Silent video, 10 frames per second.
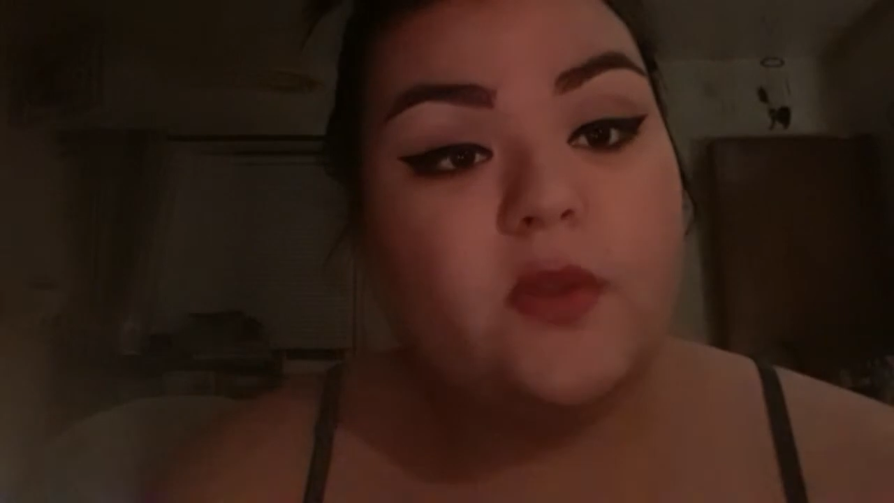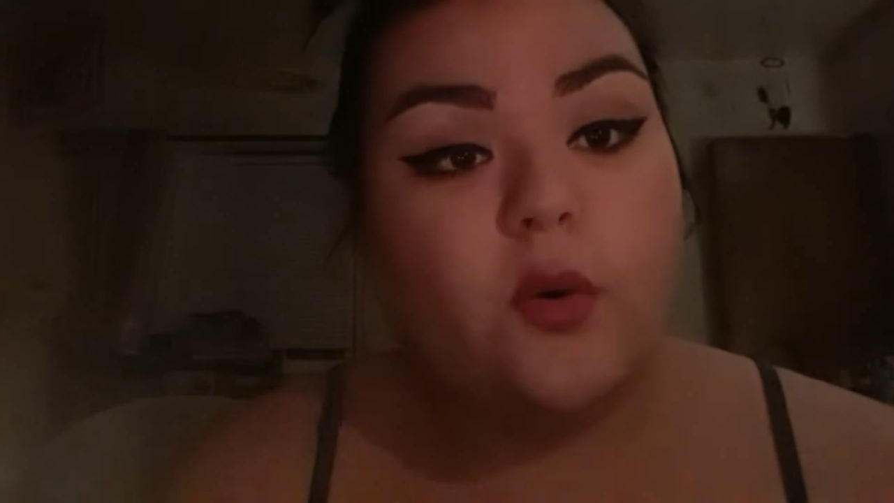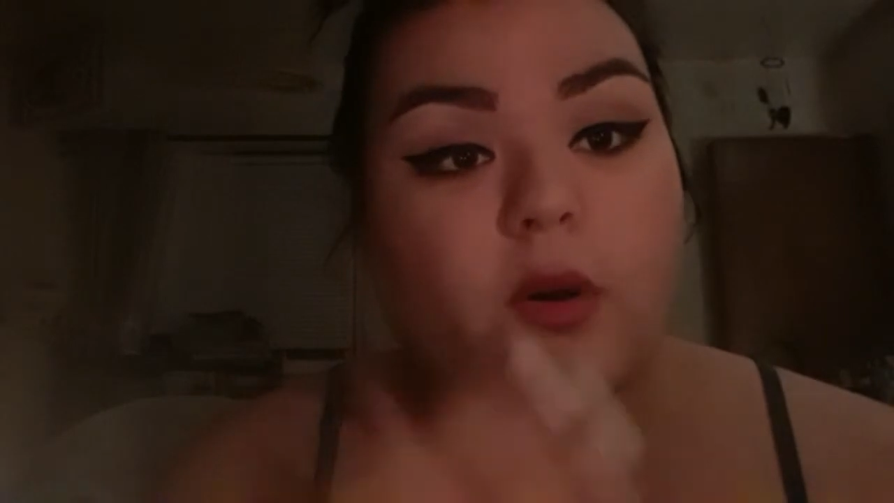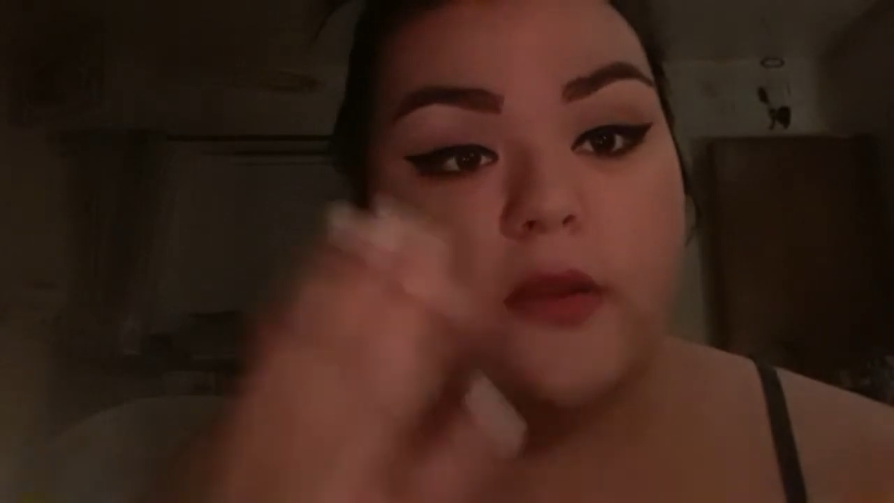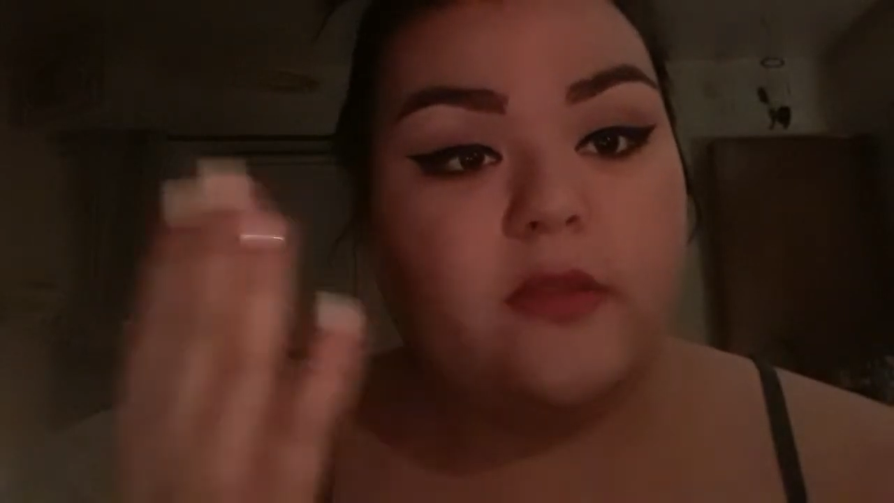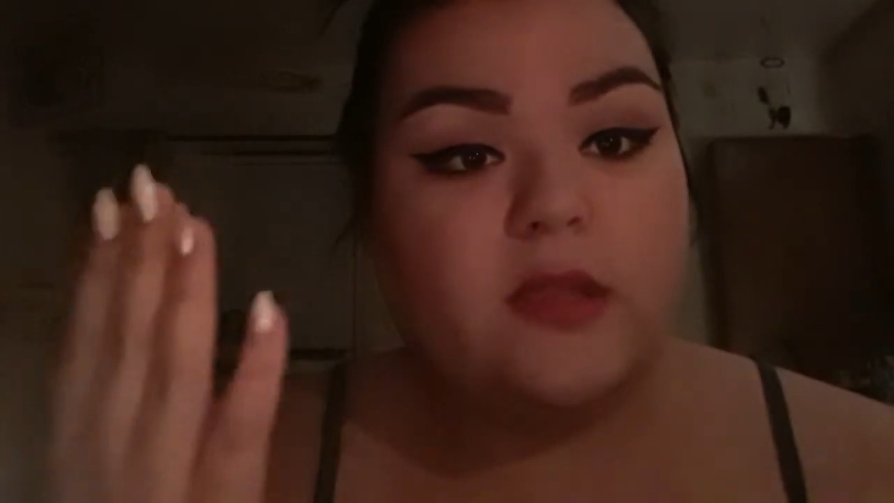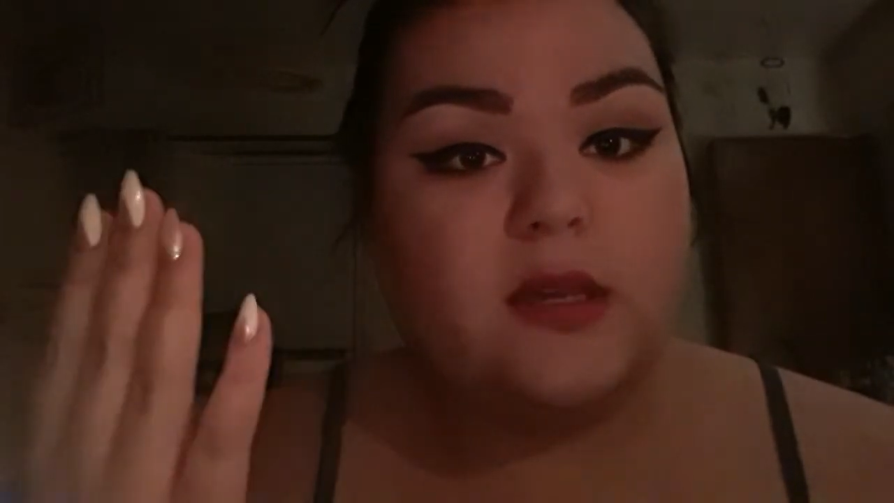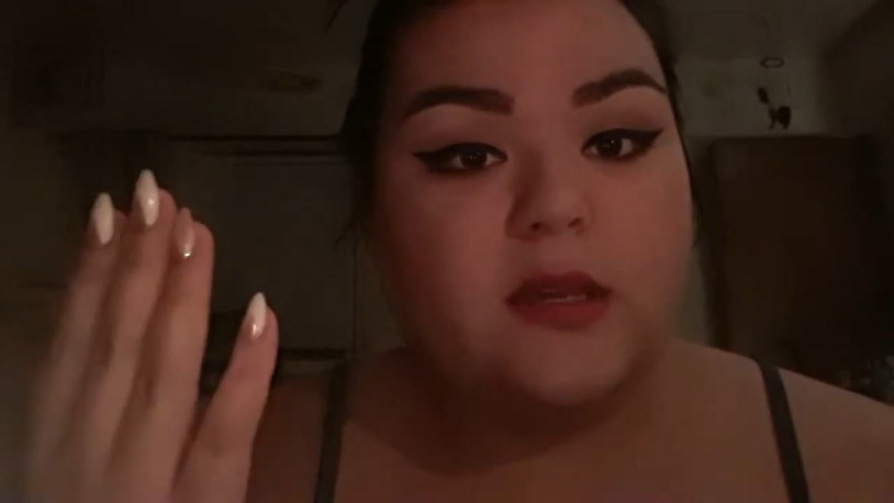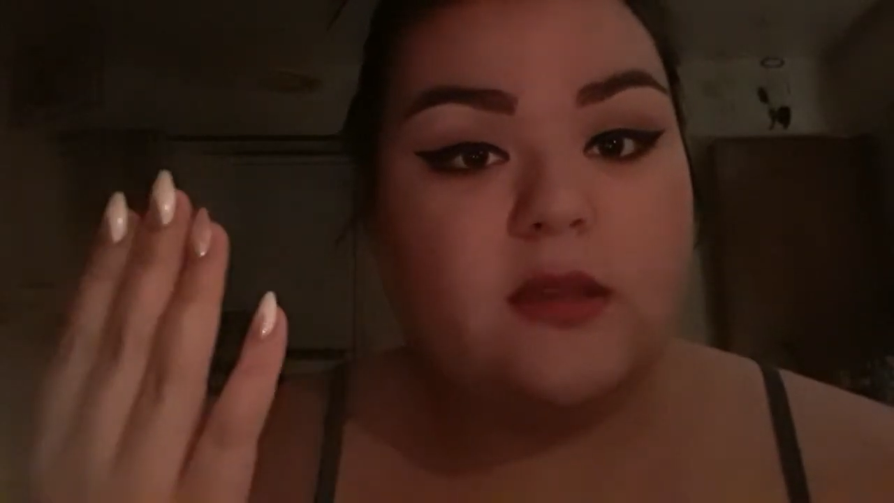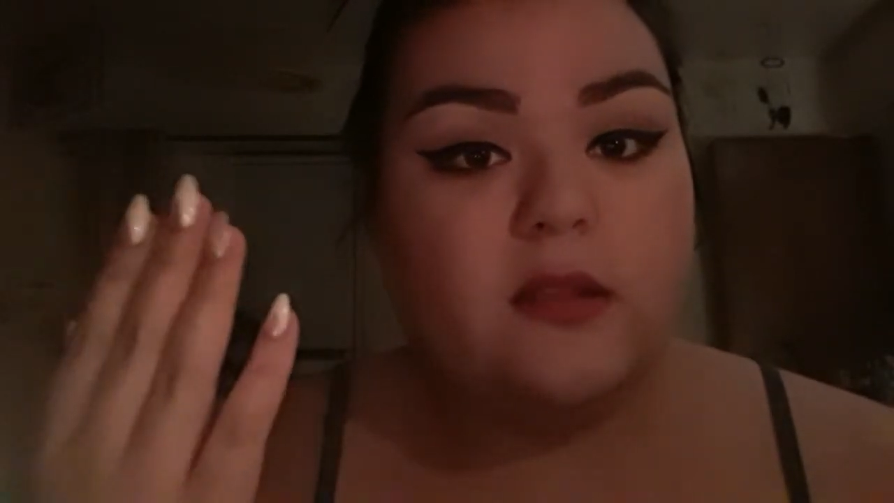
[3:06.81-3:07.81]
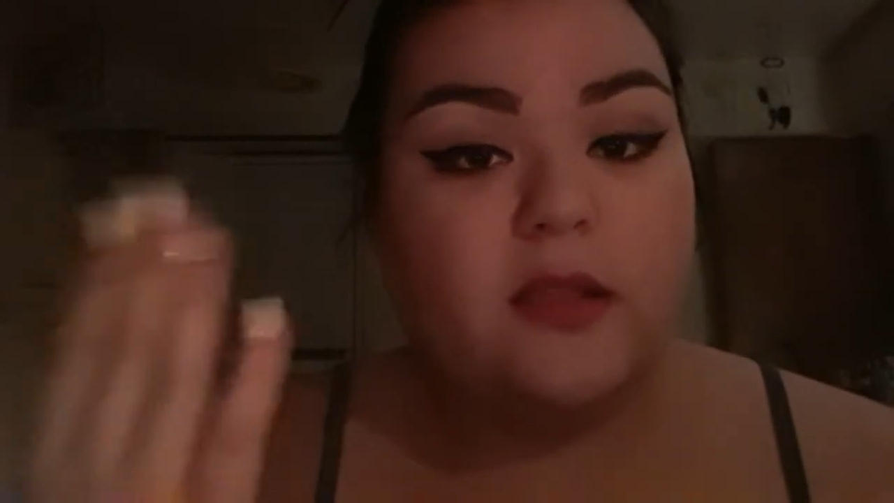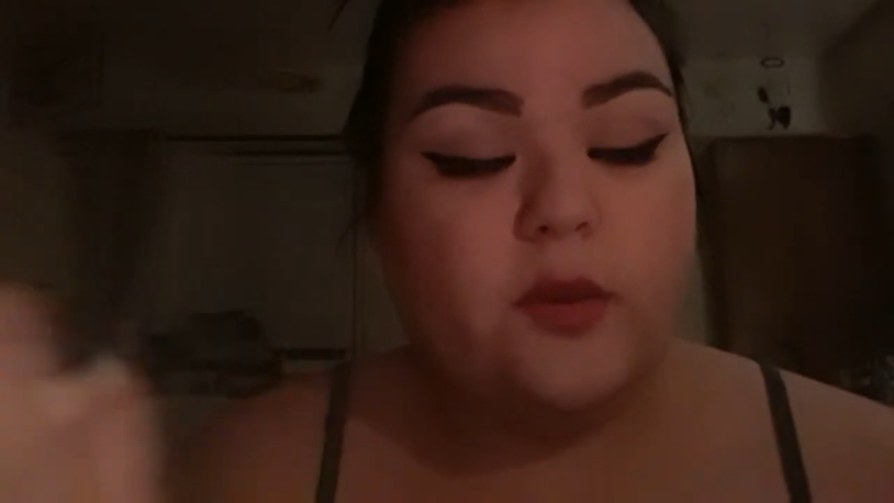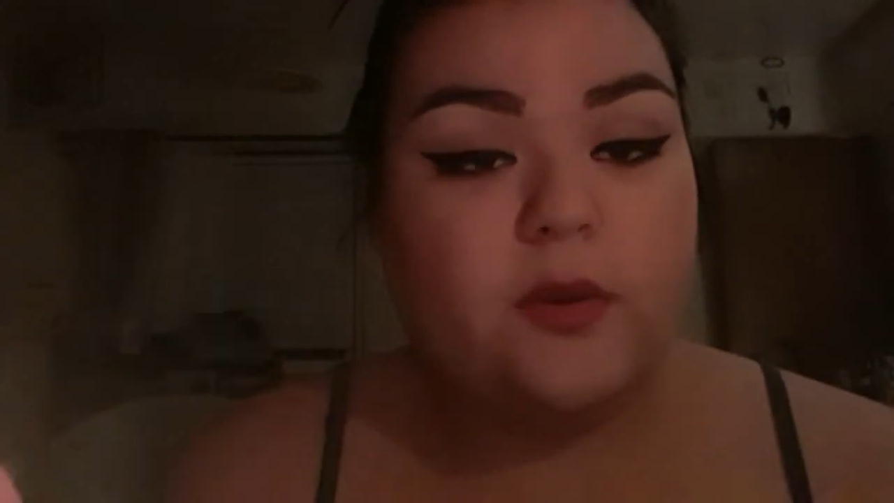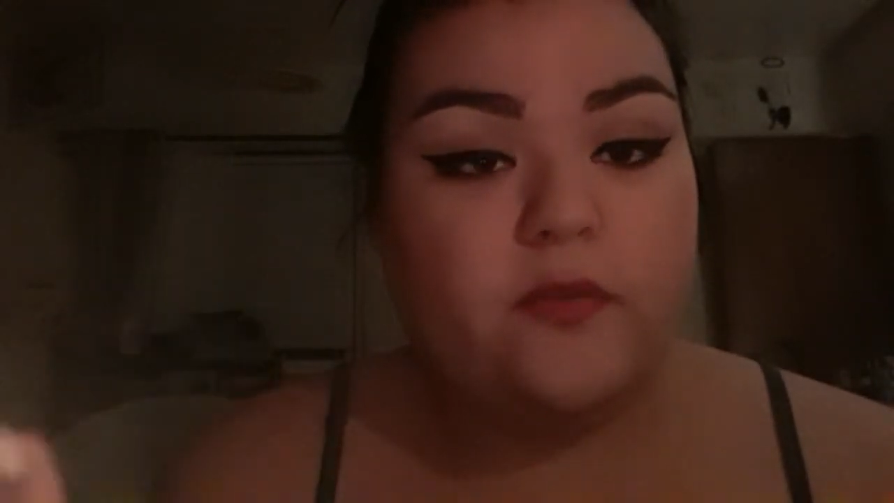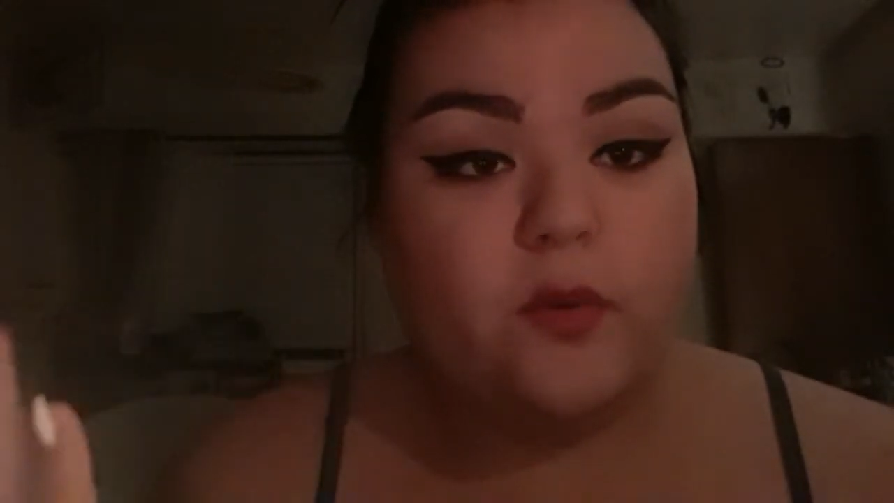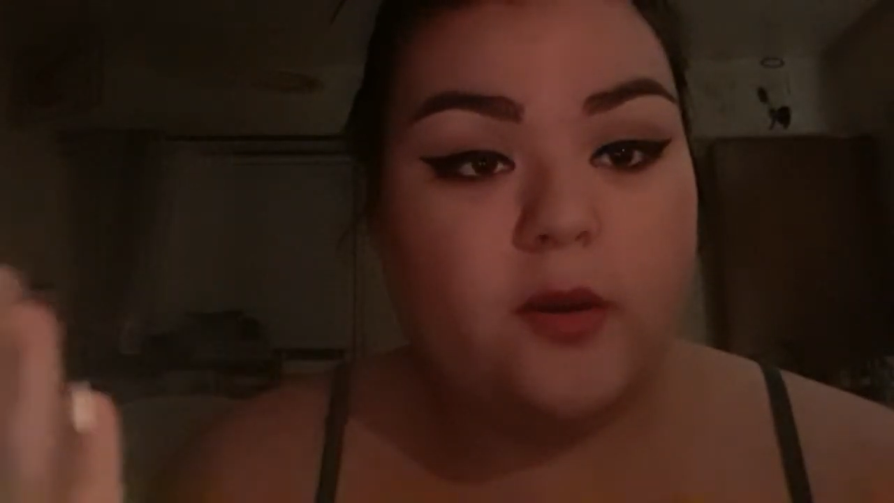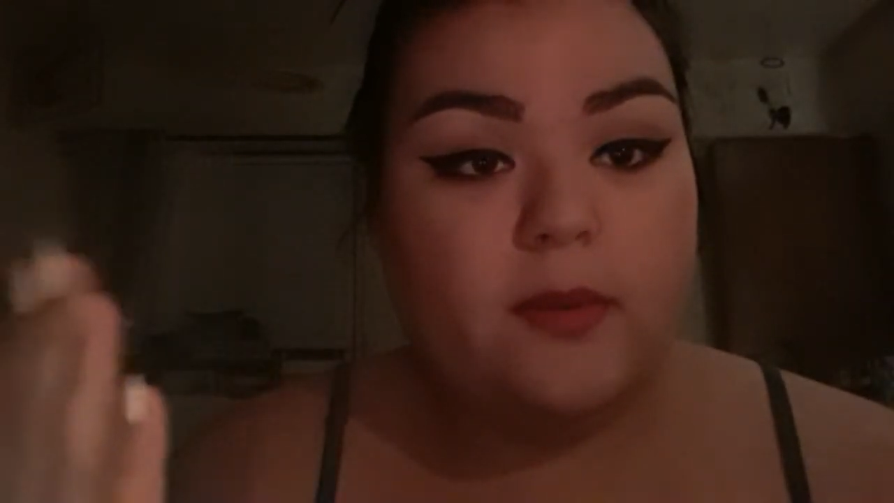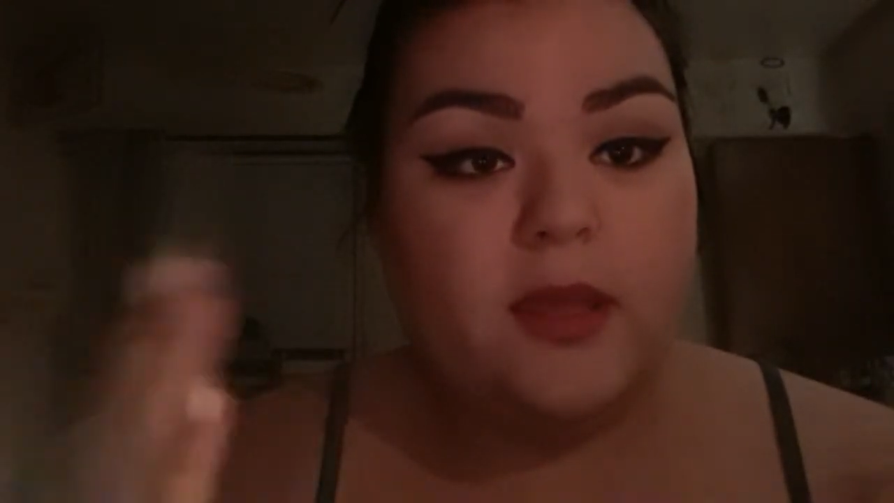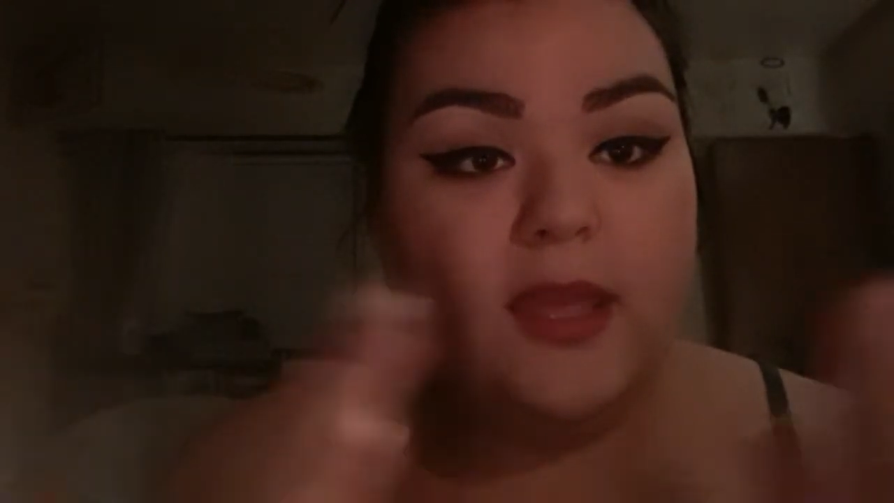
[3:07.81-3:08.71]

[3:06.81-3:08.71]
or in the liquid form.